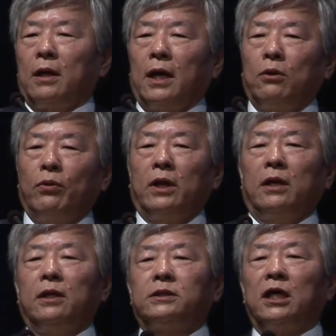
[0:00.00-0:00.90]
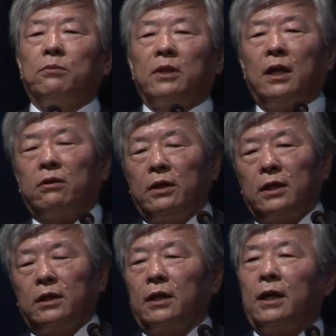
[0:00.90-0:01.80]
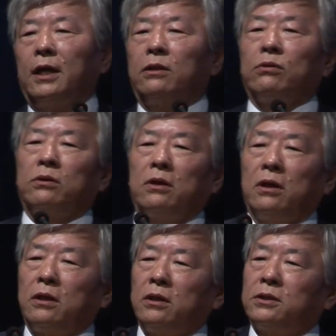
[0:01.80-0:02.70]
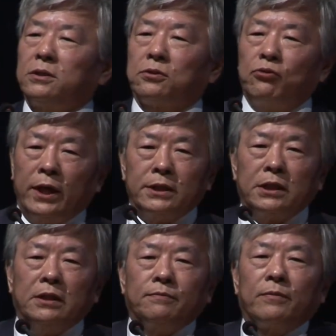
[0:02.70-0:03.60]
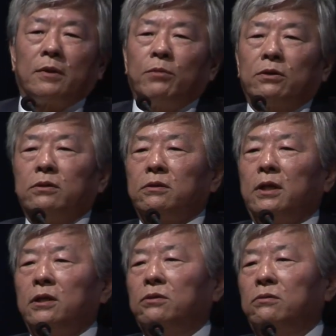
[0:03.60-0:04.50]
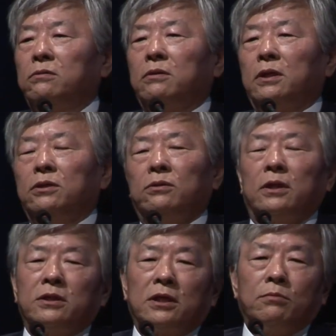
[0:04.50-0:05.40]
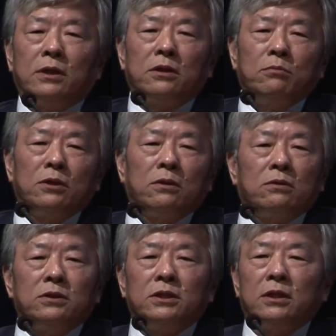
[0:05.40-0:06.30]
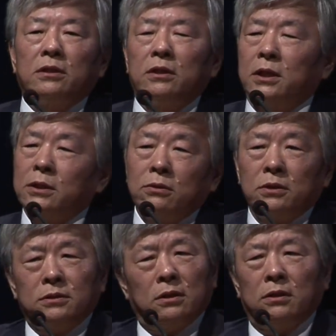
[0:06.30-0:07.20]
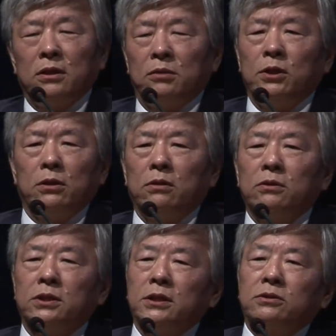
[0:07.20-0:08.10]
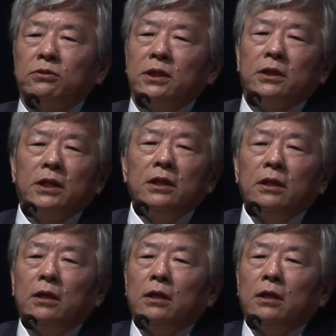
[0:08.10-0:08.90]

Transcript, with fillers: And when I received that letter, I thought this is crazy, because I knew nothing about immunology. Renato is not an immunologist, really.